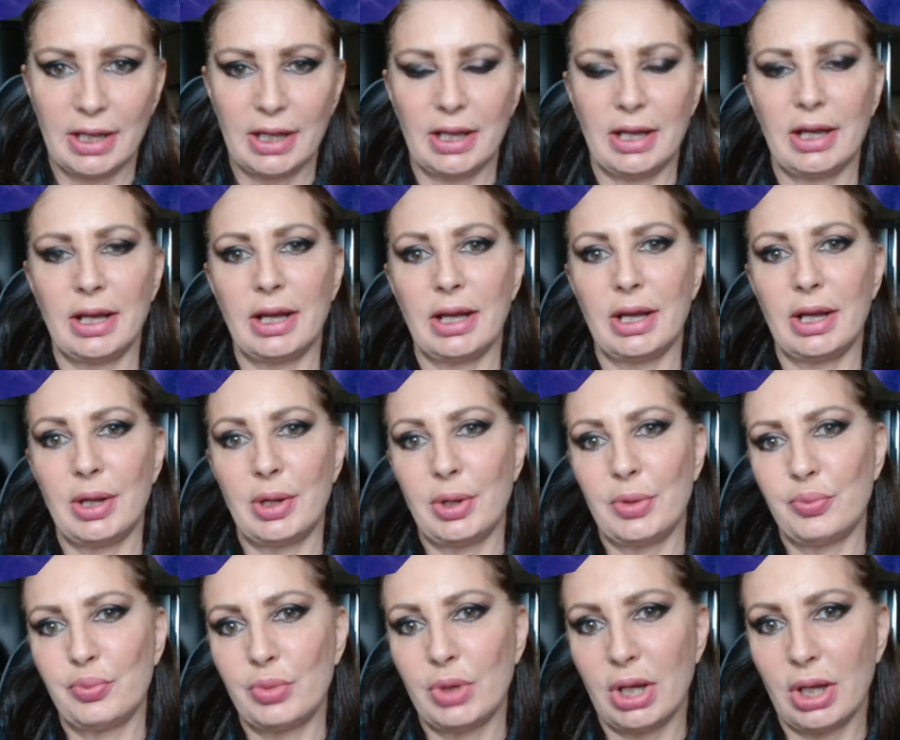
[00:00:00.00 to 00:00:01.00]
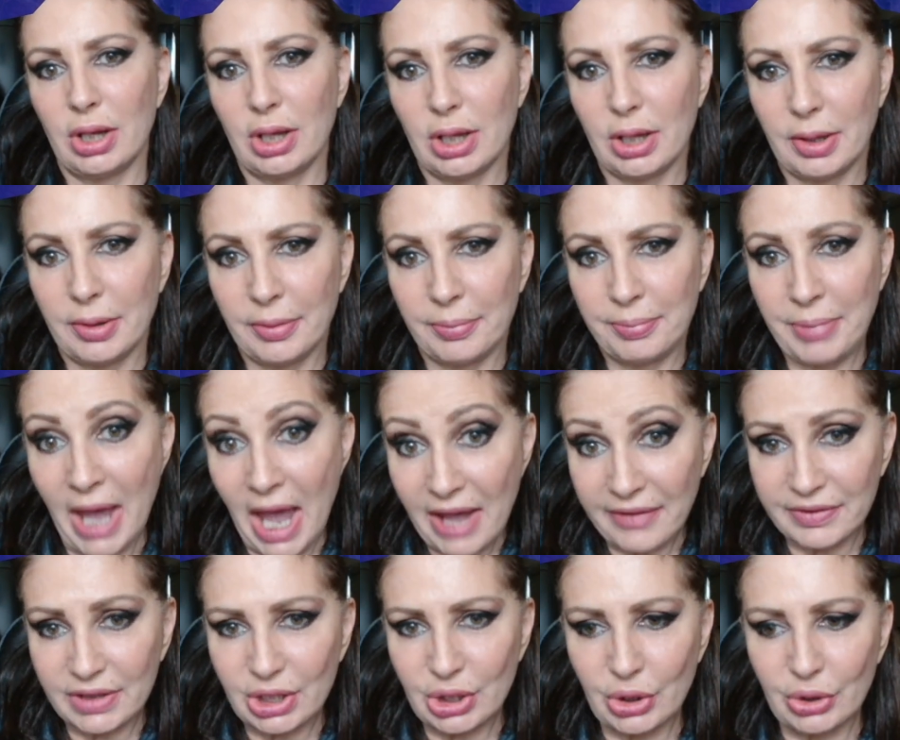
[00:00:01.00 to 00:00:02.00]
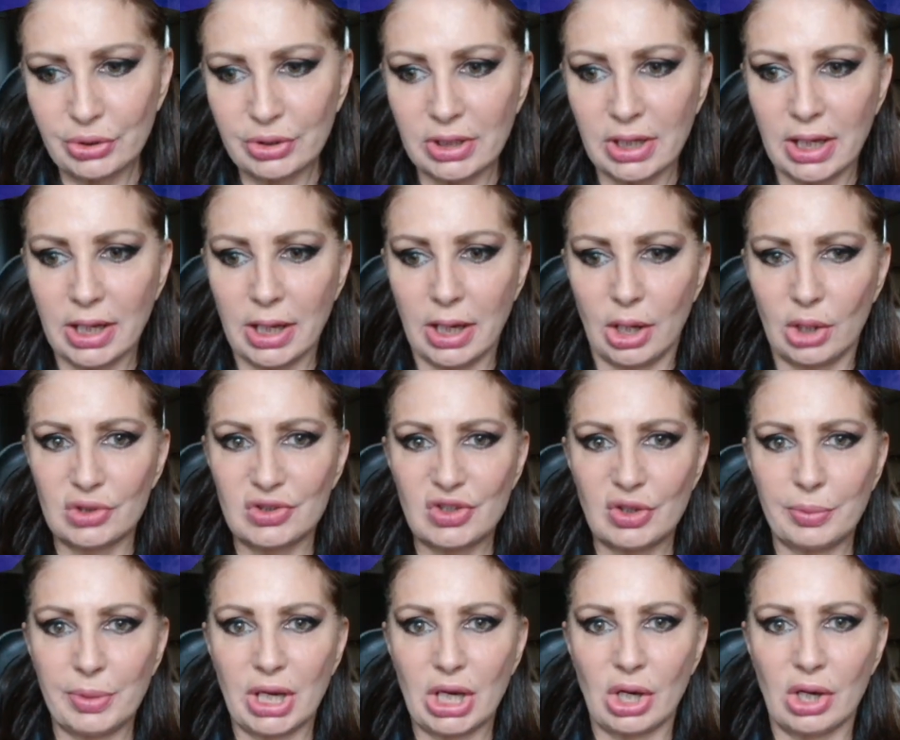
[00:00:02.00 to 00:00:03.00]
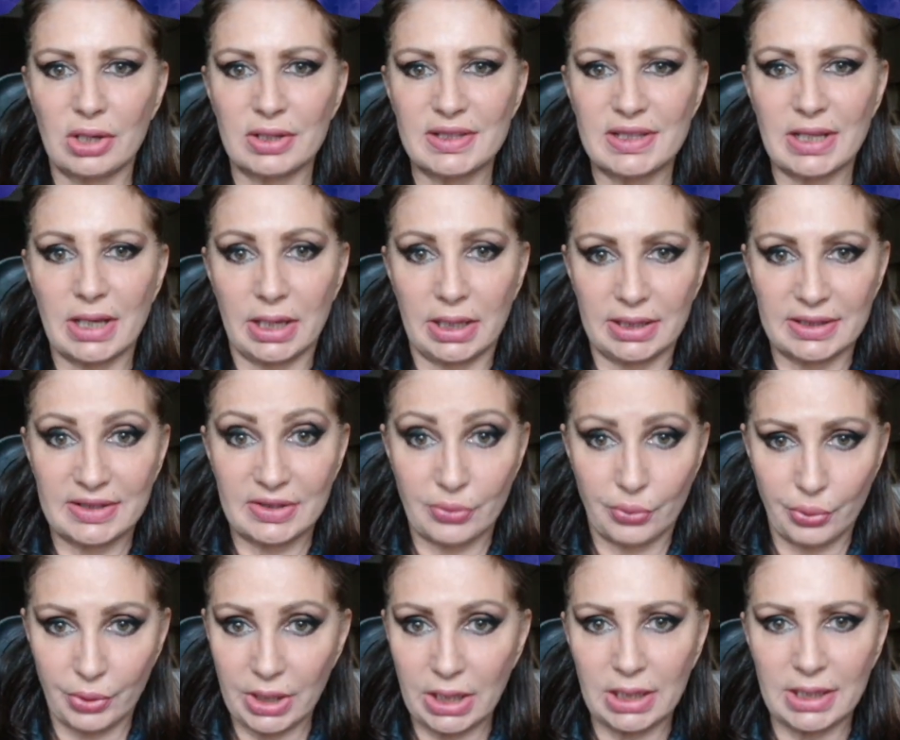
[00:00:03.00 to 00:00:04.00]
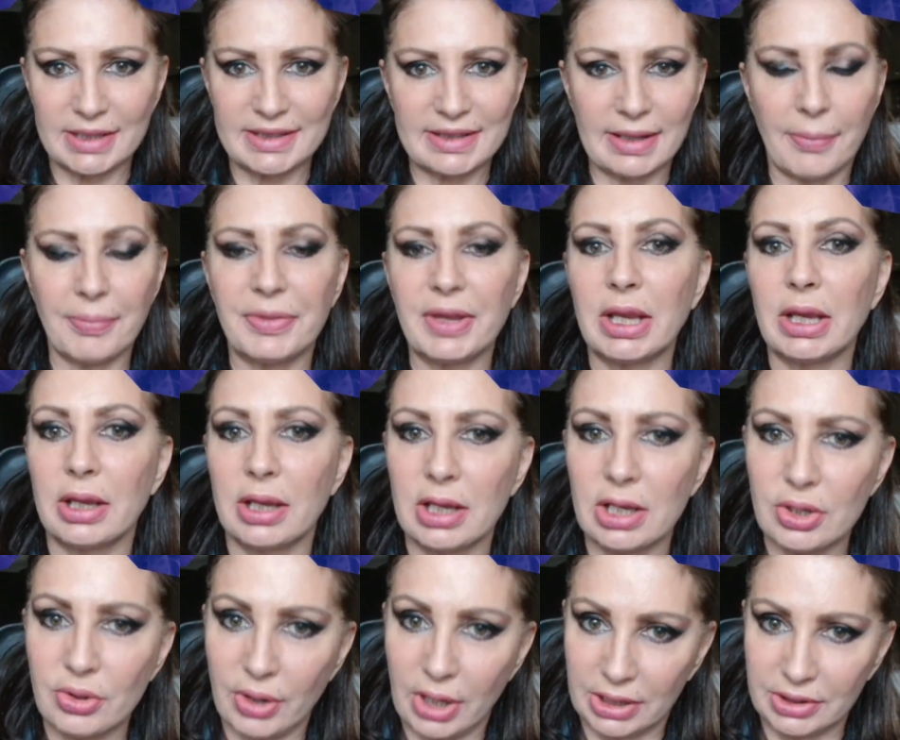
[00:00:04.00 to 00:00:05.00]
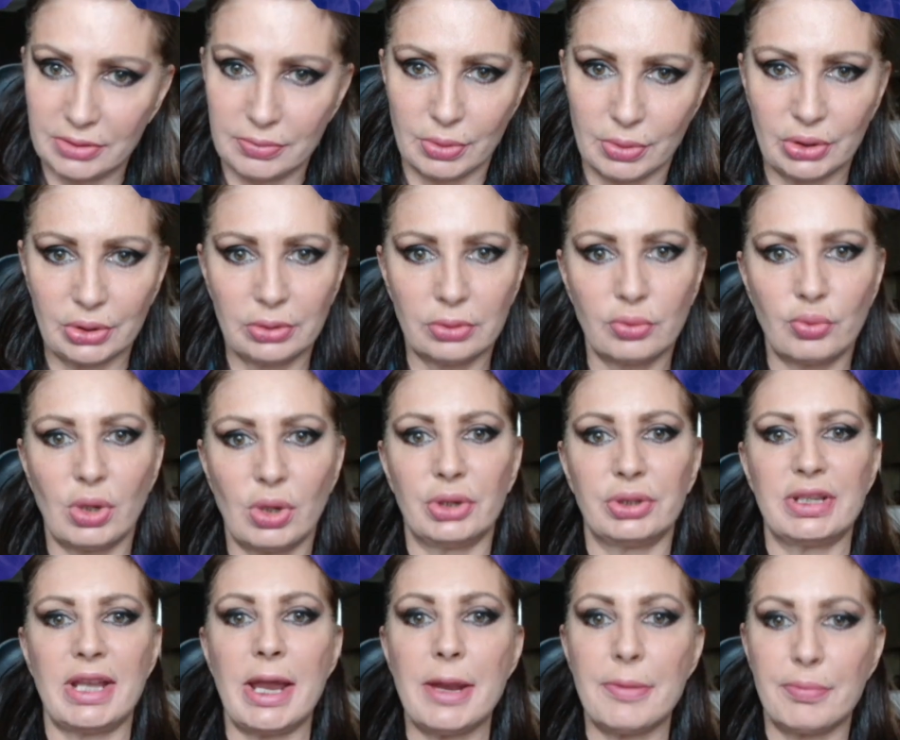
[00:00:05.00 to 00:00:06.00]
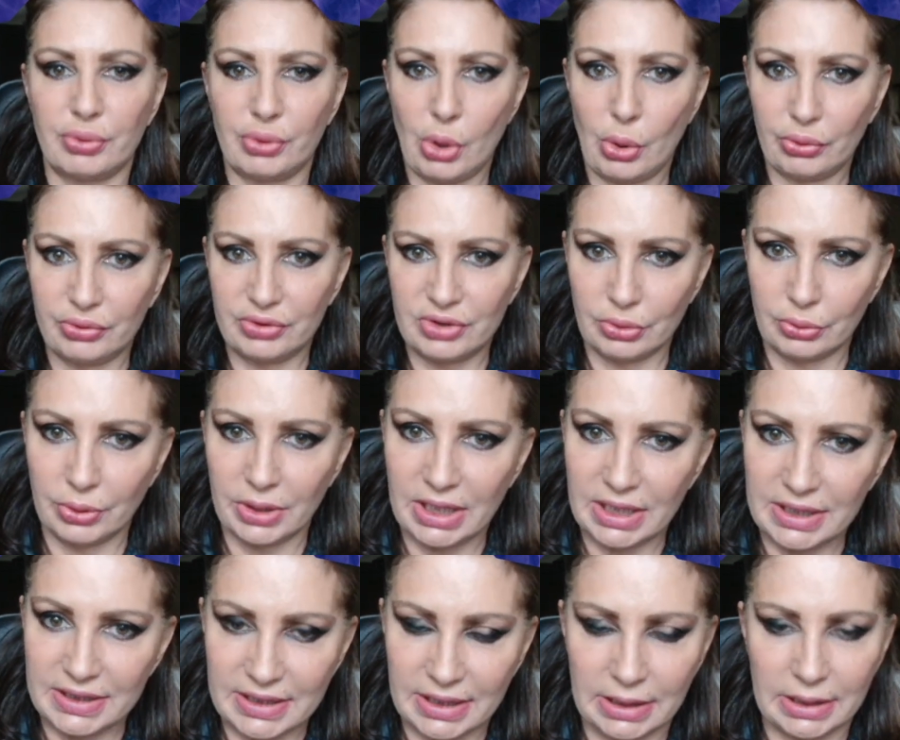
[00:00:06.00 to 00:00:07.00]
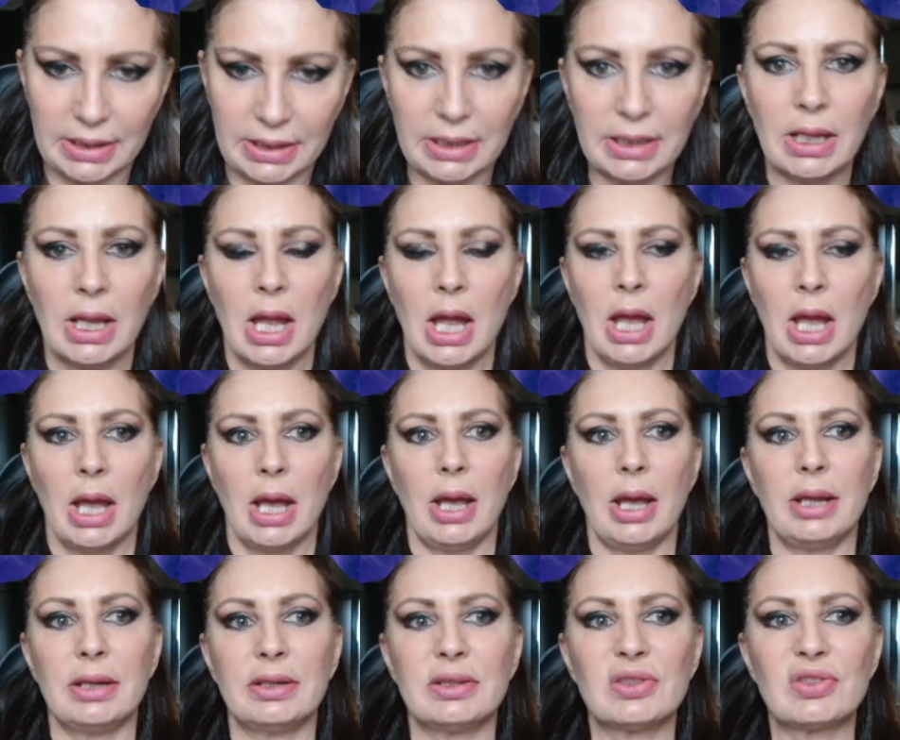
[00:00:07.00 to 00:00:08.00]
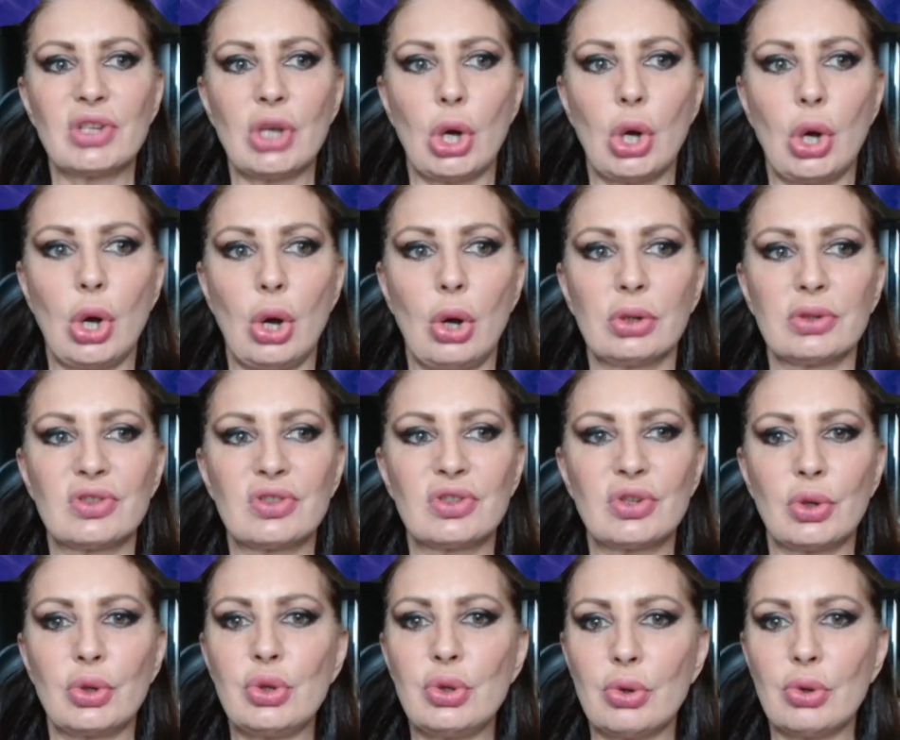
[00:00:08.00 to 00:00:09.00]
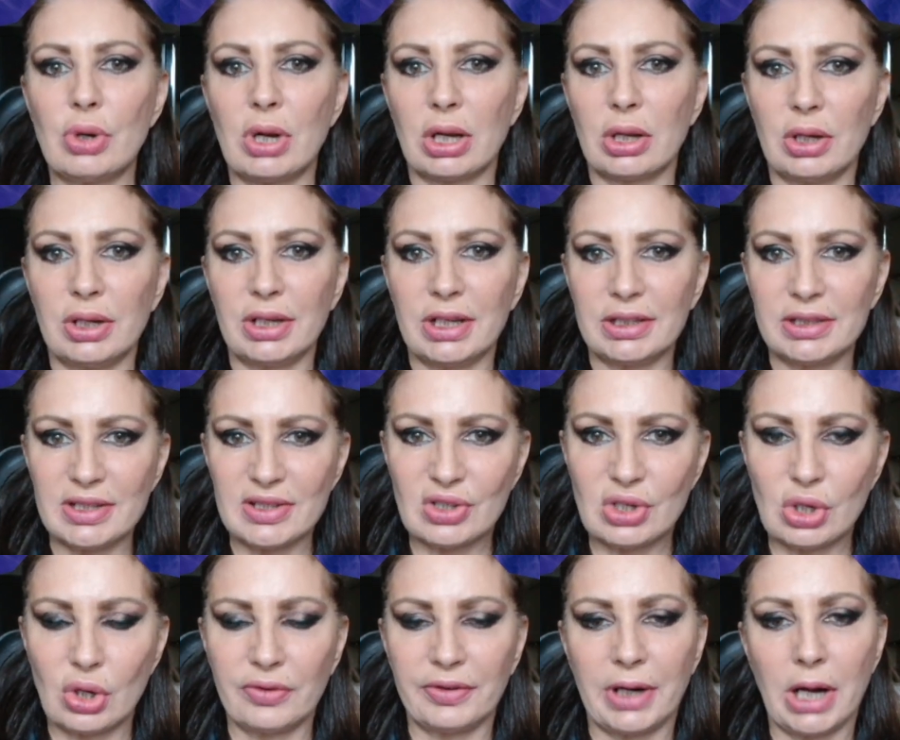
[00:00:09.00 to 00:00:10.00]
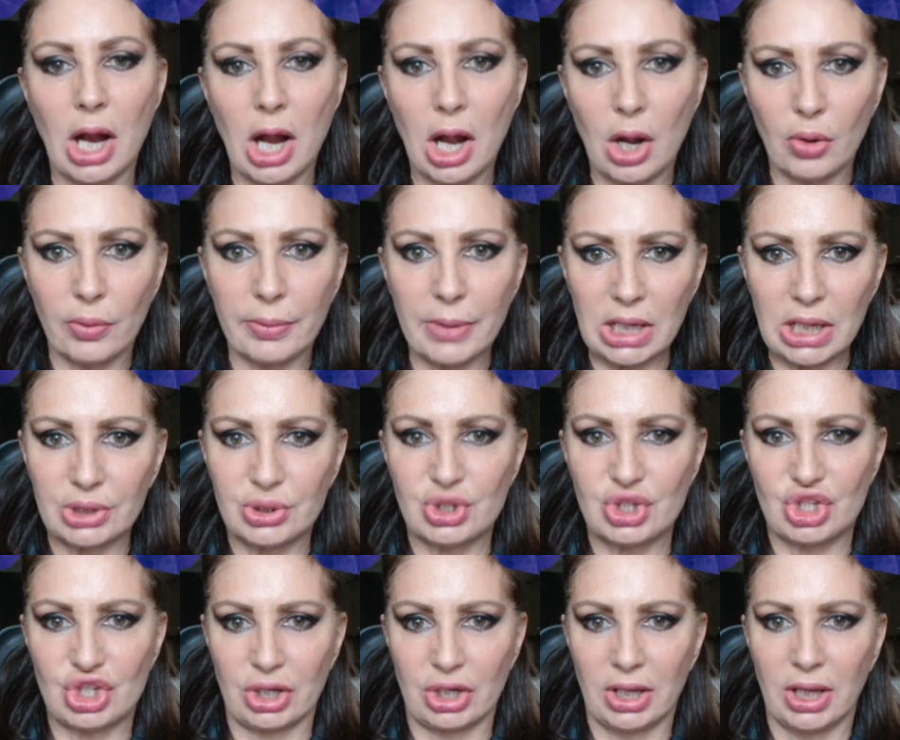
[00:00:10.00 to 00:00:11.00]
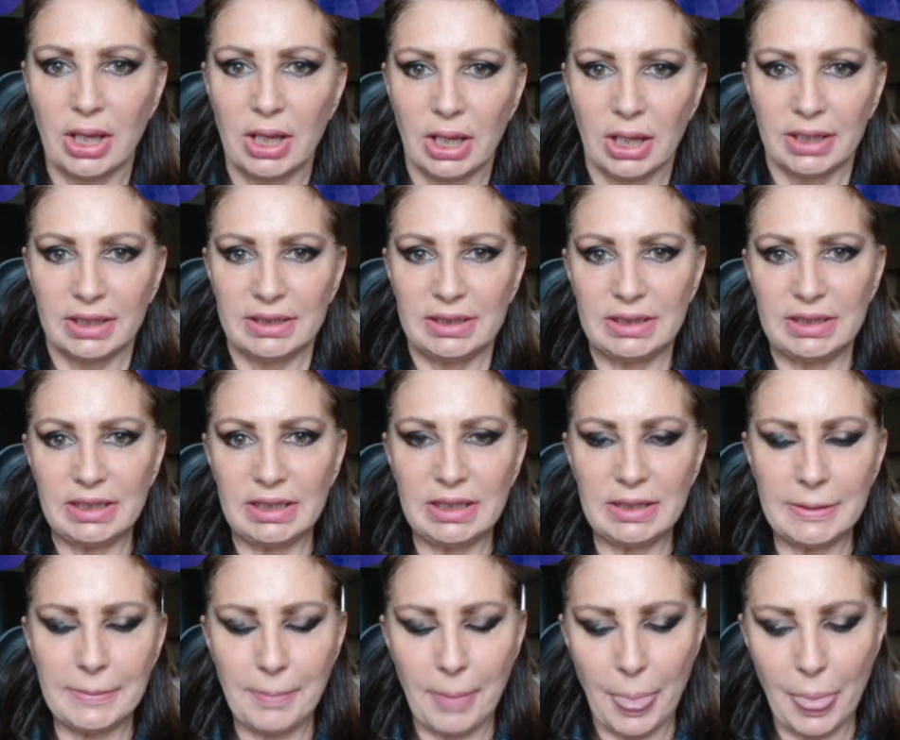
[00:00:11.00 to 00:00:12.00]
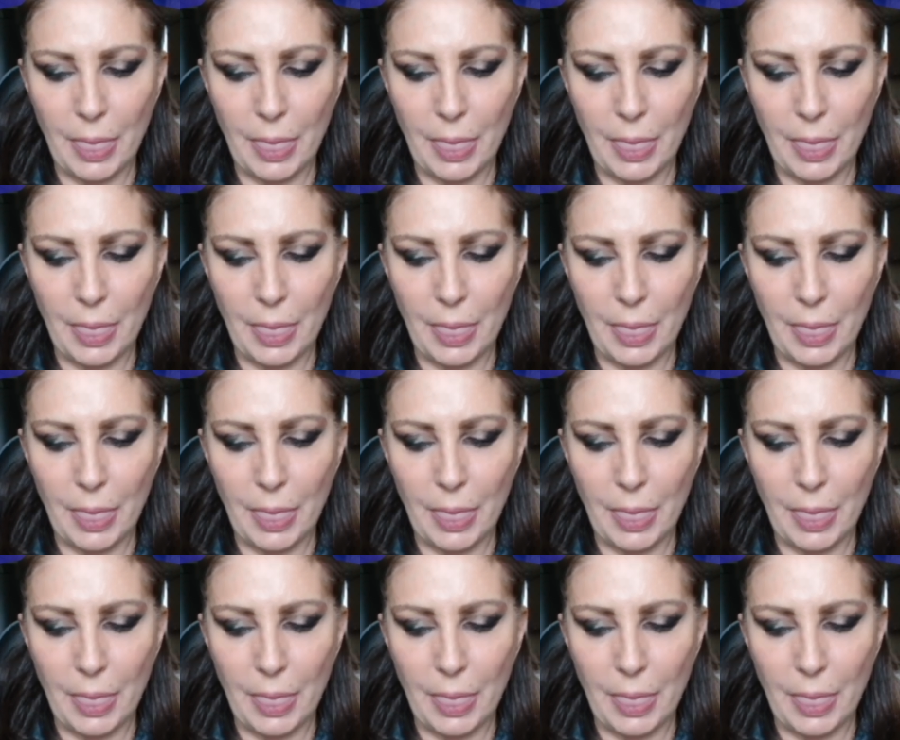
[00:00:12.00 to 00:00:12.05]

Pavillon, also because it's really something incredible what they brought to Italy. And so also you are gonna discover how much the